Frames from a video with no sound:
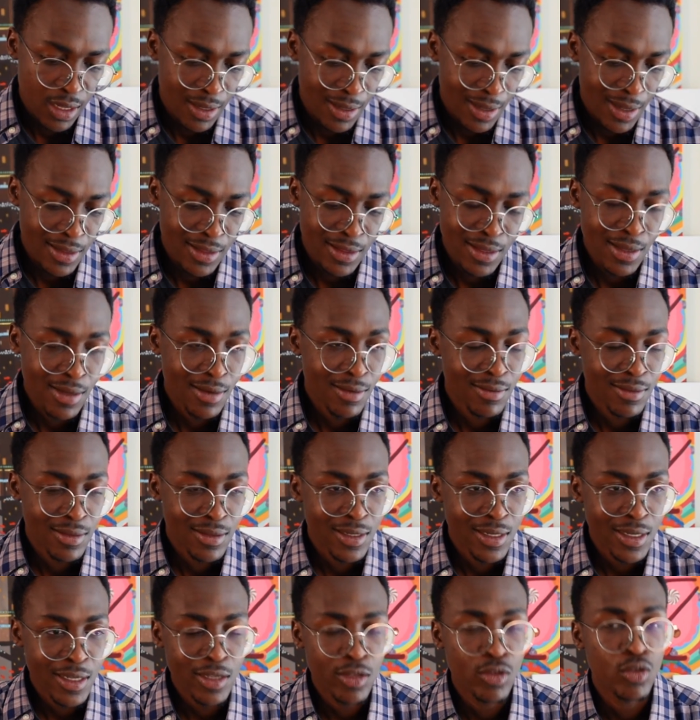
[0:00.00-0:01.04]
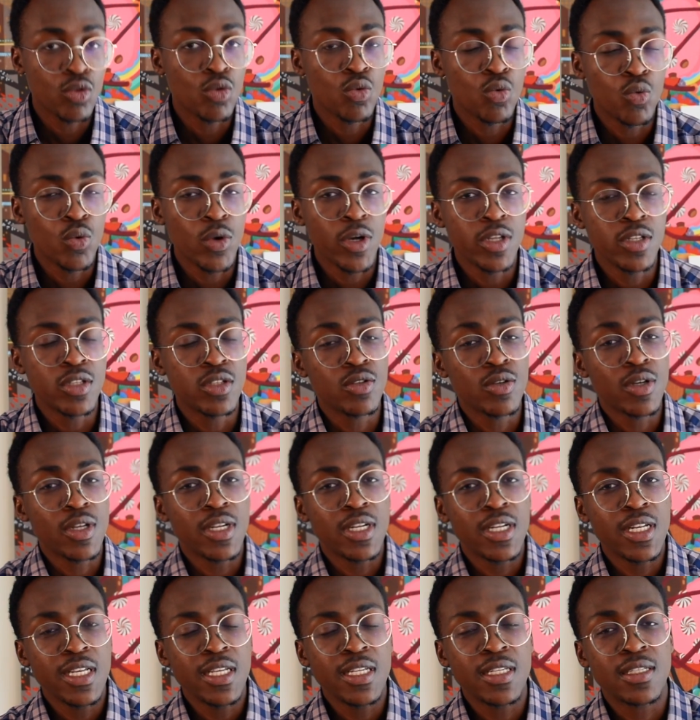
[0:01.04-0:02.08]
at the end of the day, you want to at
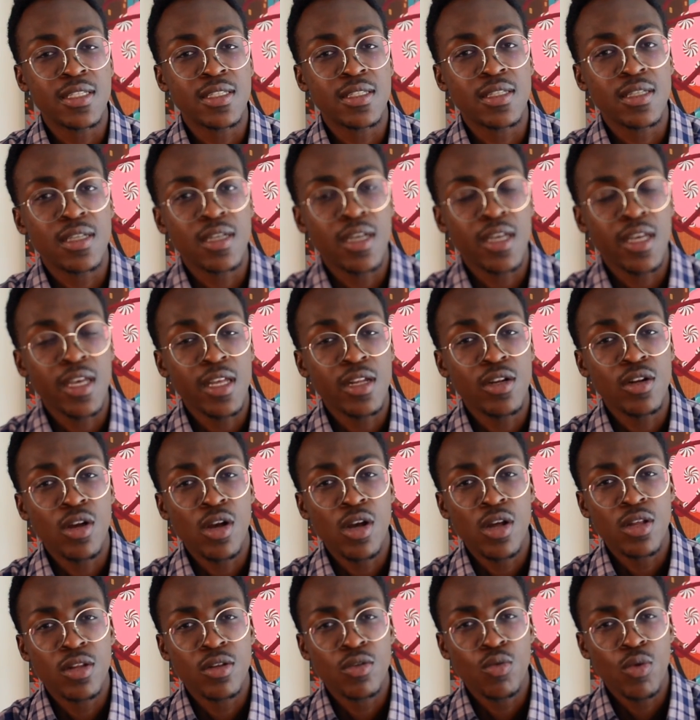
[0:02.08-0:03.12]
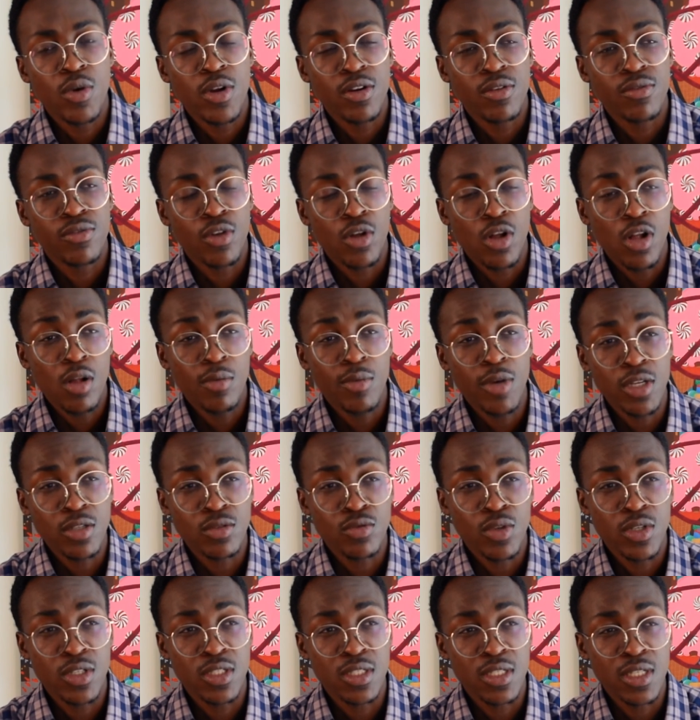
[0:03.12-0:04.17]
least hit on one of the hallmarks,
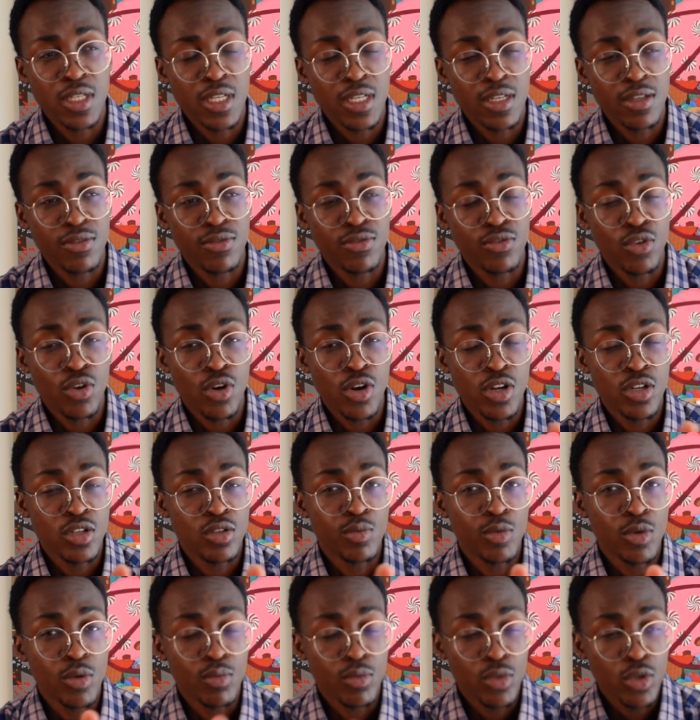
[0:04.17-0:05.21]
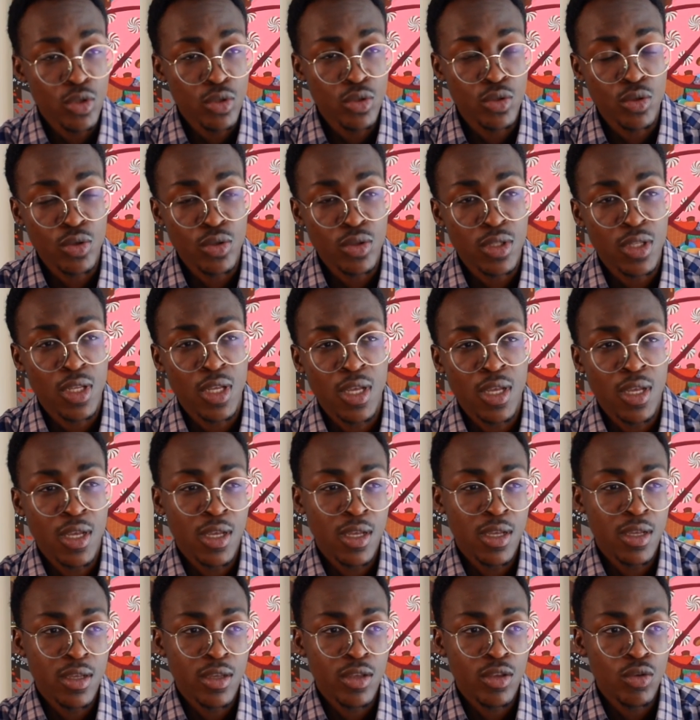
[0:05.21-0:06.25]
which if you're going to put Bluetooth,
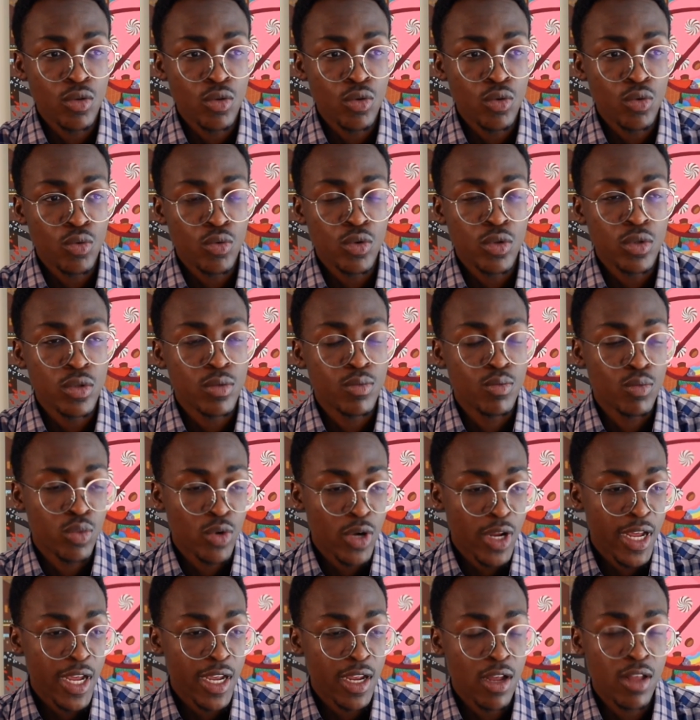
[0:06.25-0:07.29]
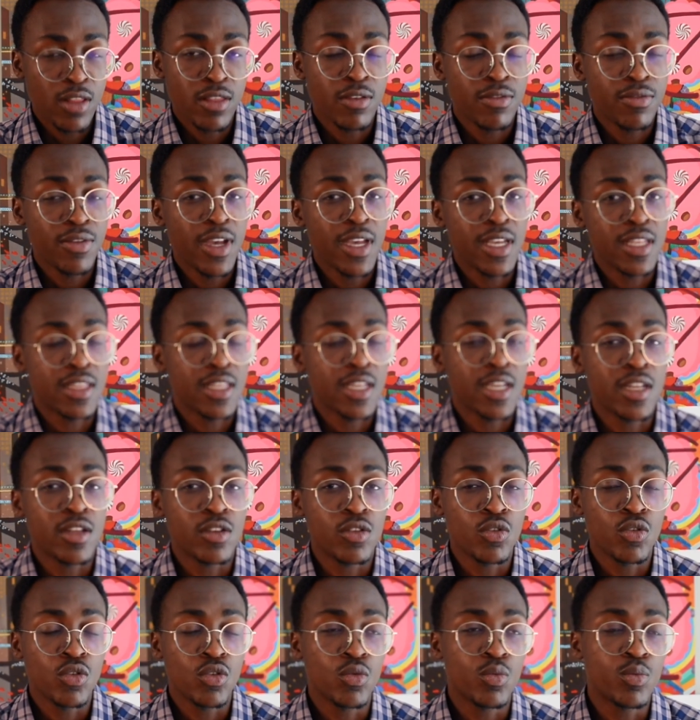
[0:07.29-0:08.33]
you will brag on the fact that
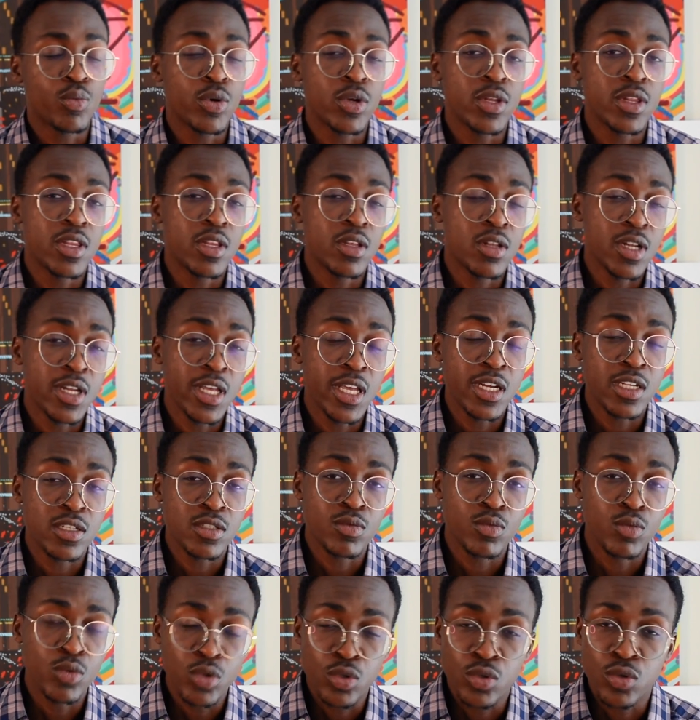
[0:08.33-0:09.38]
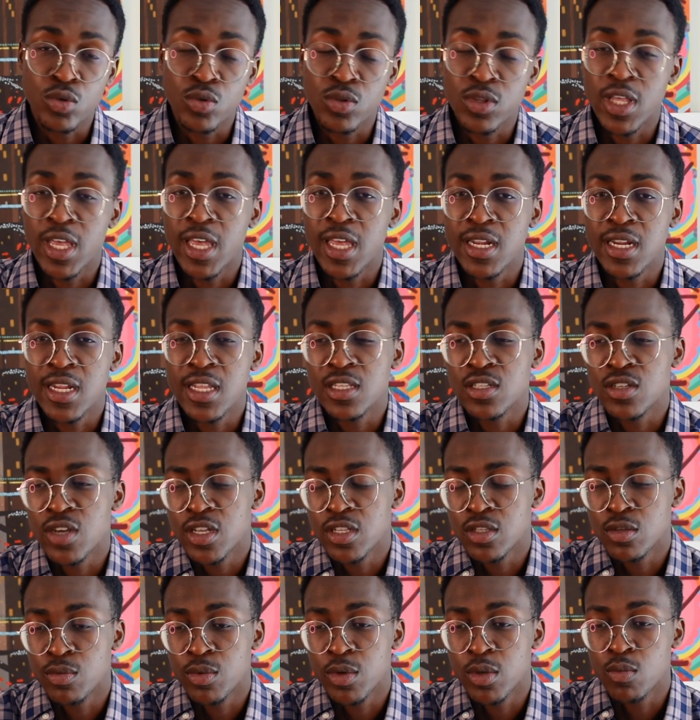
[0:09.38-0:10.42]
you put the latest Bluetooth, and it's going
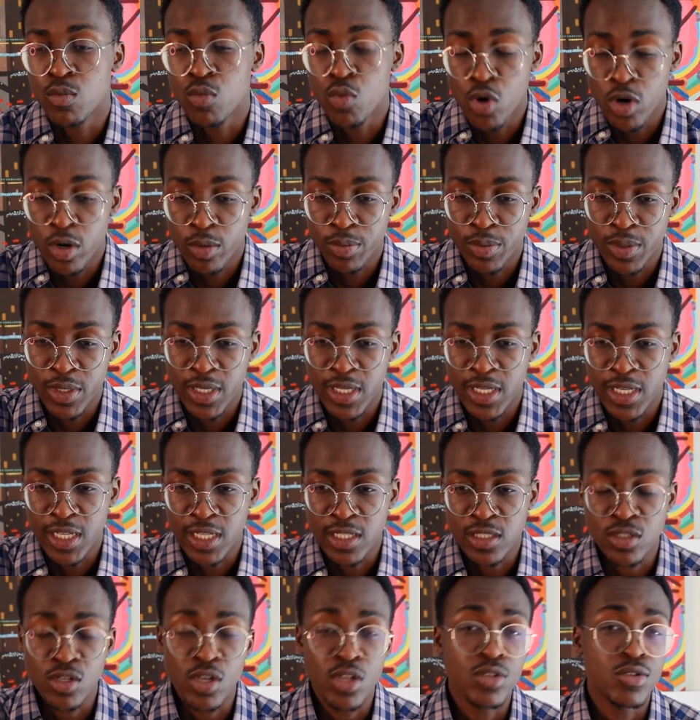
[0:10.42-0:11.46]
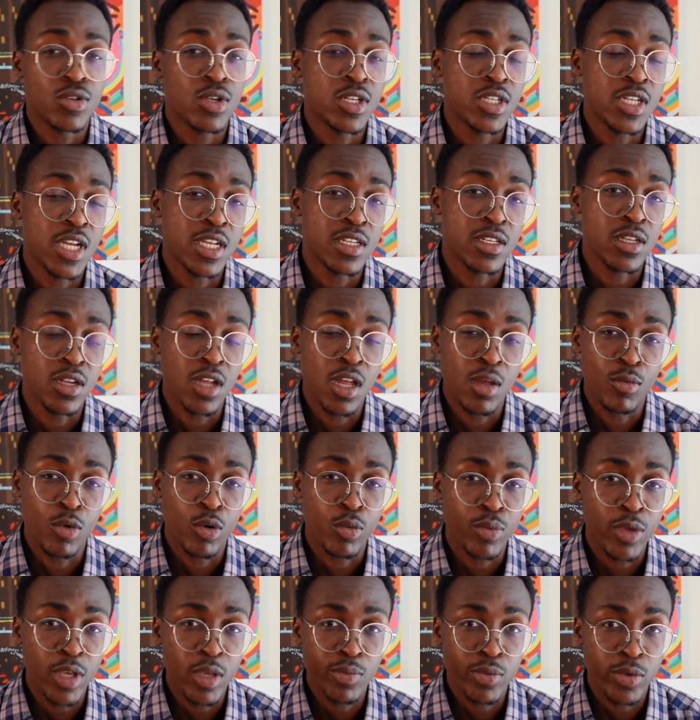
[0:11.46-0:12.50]
to be more appealing and it's going to attract a lot more
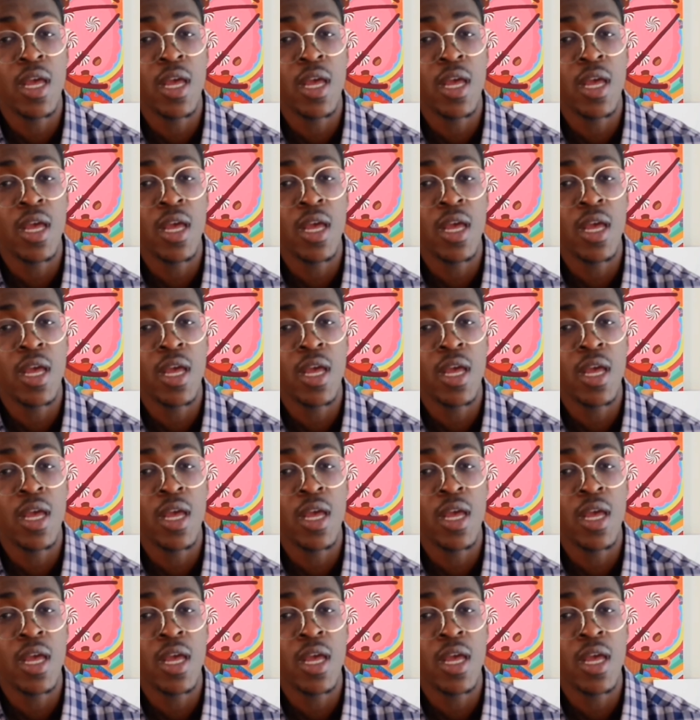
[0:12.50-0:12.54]
people.